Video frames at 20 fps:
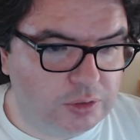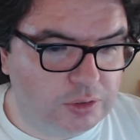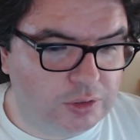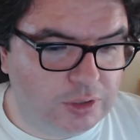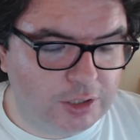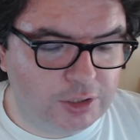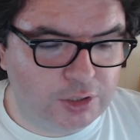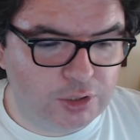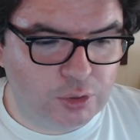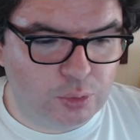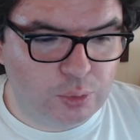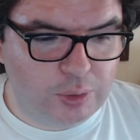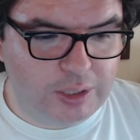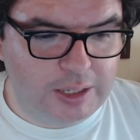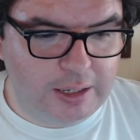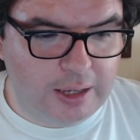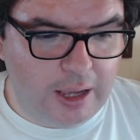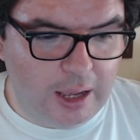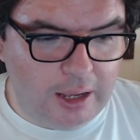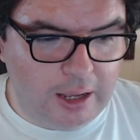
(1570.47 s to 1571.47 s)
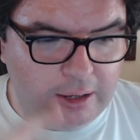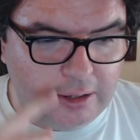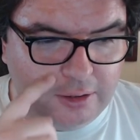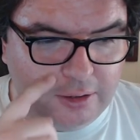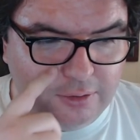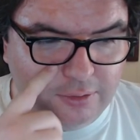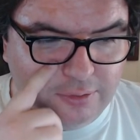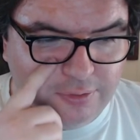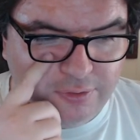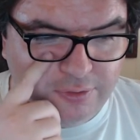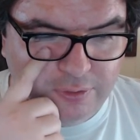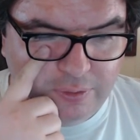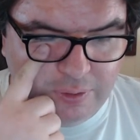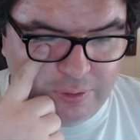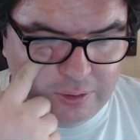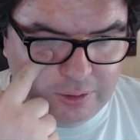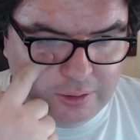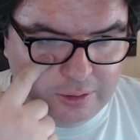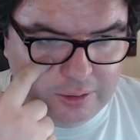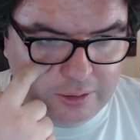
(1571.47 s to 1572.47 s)
the degree of
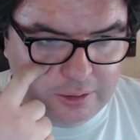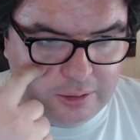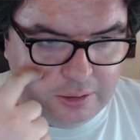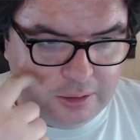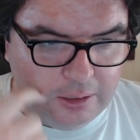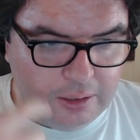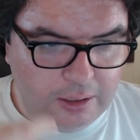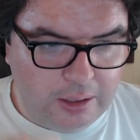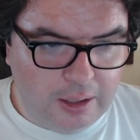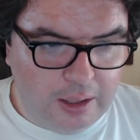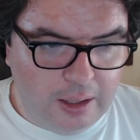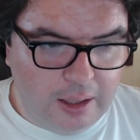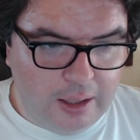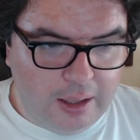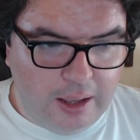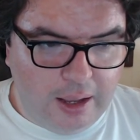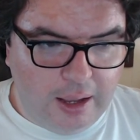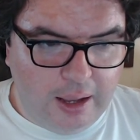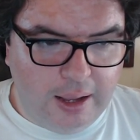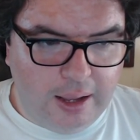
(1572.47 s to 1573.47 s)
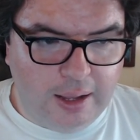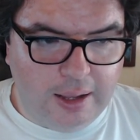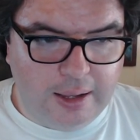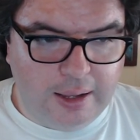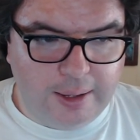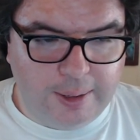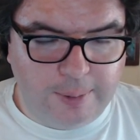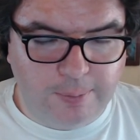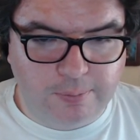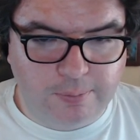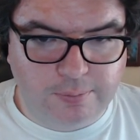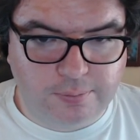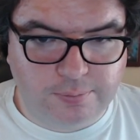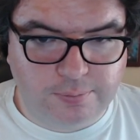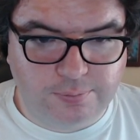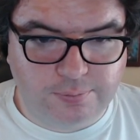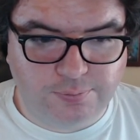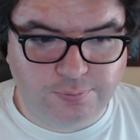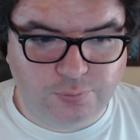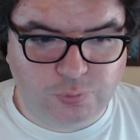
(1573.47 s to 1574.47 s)
um
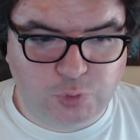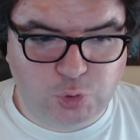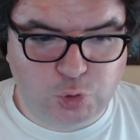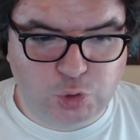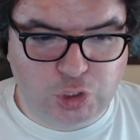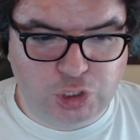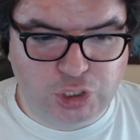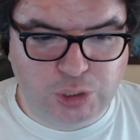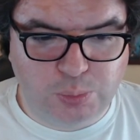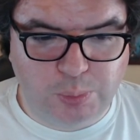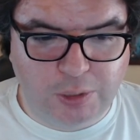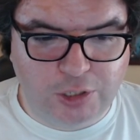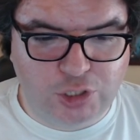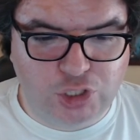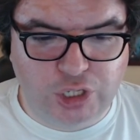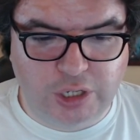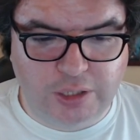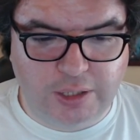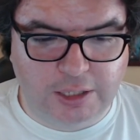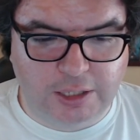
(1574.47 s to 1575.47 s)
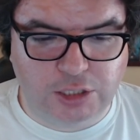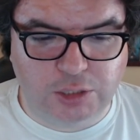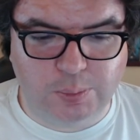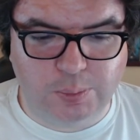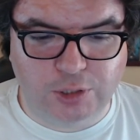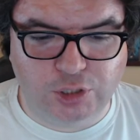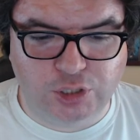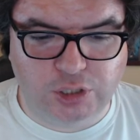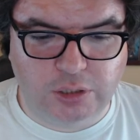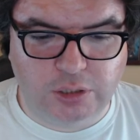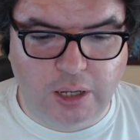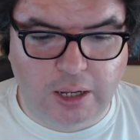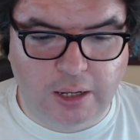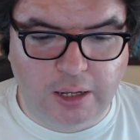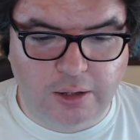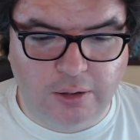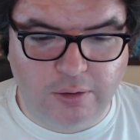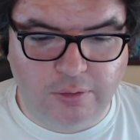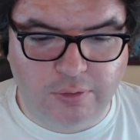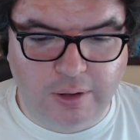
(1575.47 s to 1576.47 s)
suspicion, not suspicion
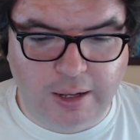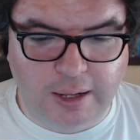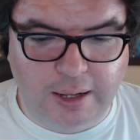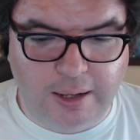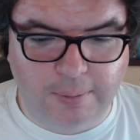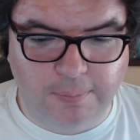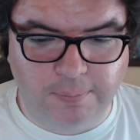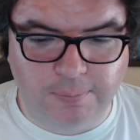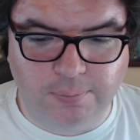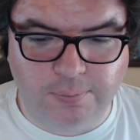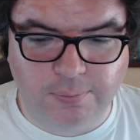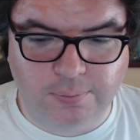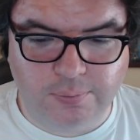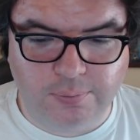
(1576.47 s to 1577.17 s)
of um